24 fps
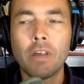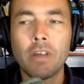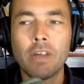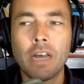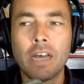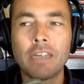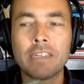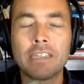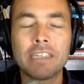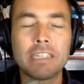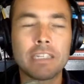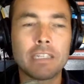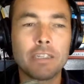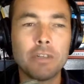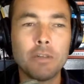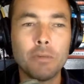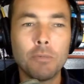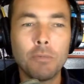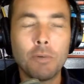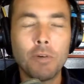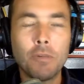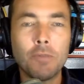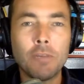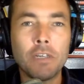as this new
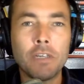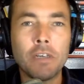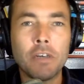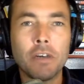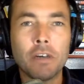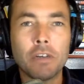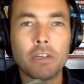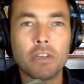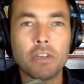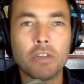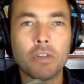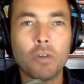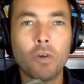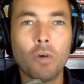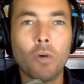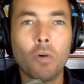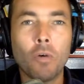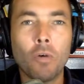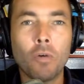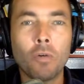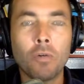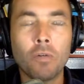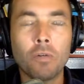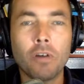movie Soul